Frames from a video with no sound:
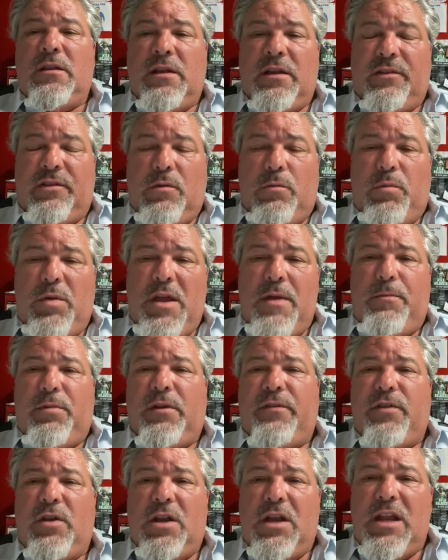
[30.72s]
Listen,
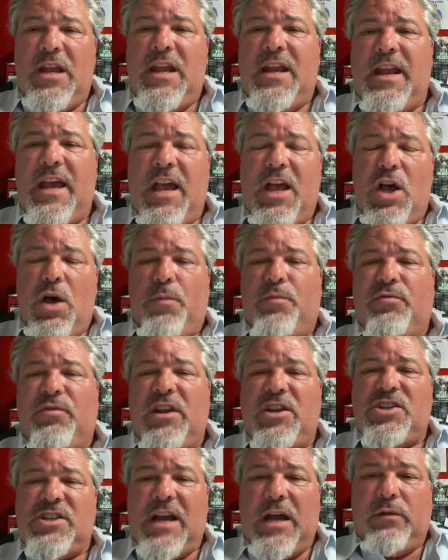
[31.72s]
people, if you need help,
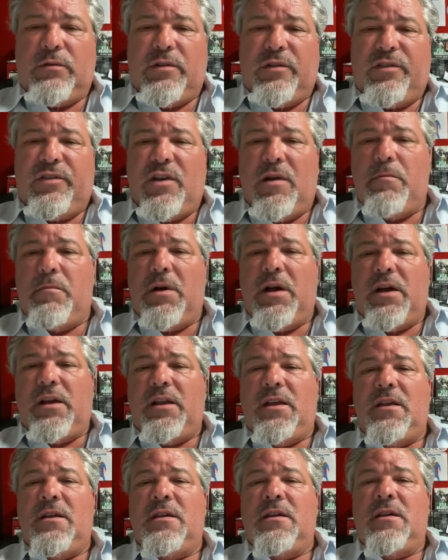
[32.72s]
reach out to
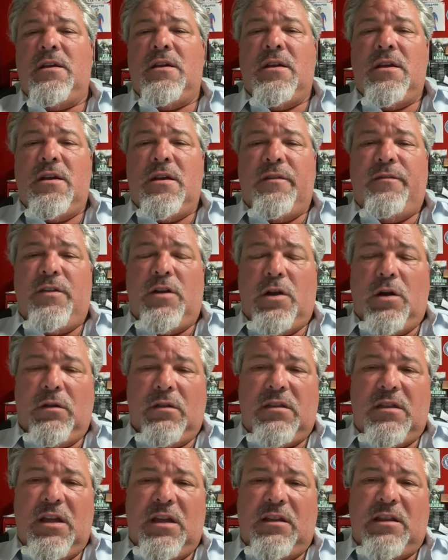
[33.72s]
somebody. If you
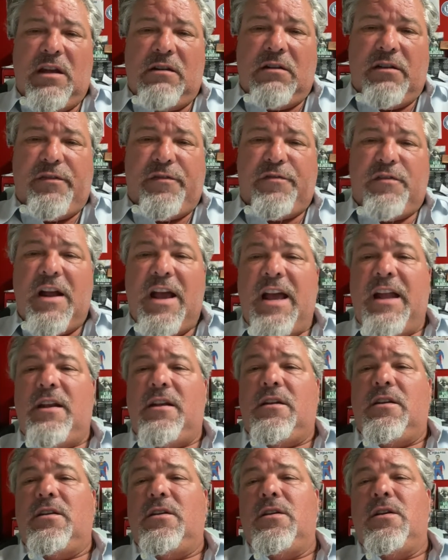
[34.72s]
don't think they're a
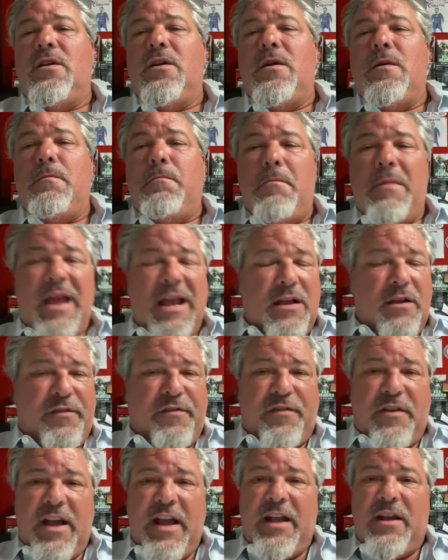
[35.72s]
friend, make a
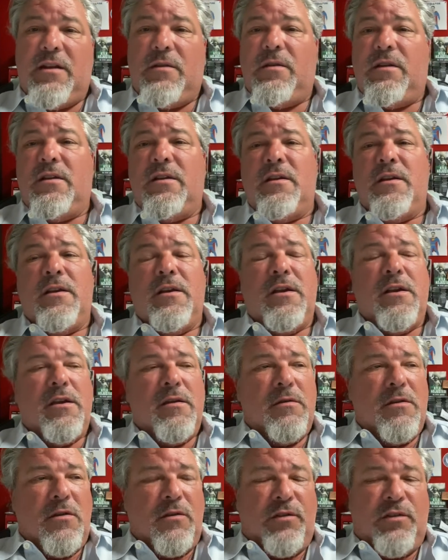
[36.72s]
friend.
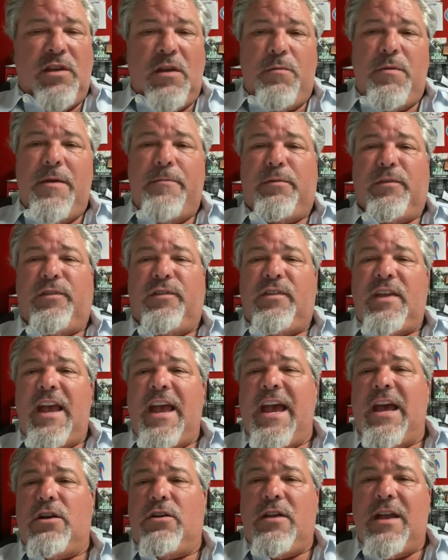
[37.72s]
You see people
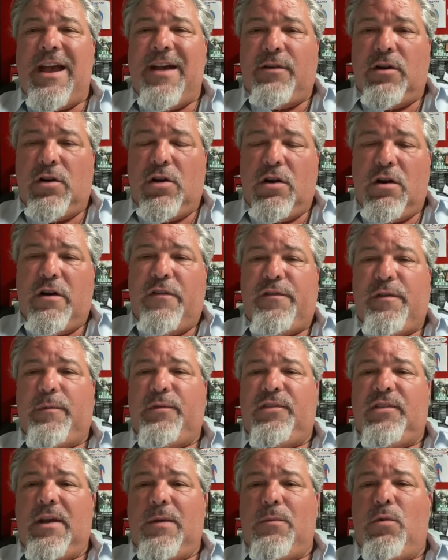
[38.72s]
sad or you haven't heard
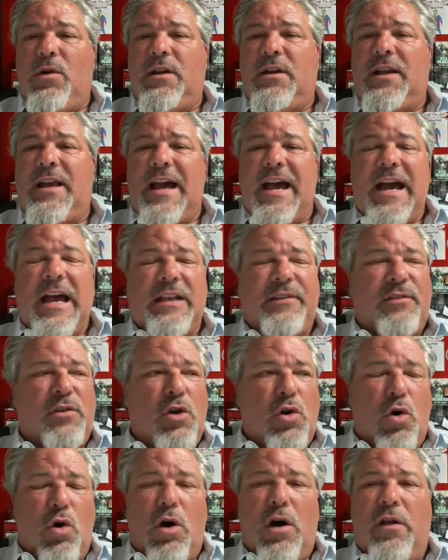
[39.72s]
from someone, guys,
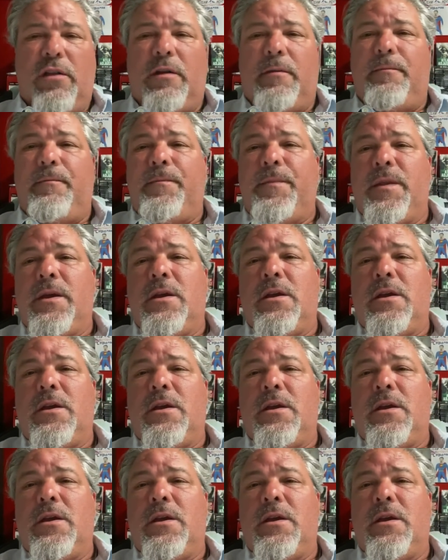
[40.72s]
call them.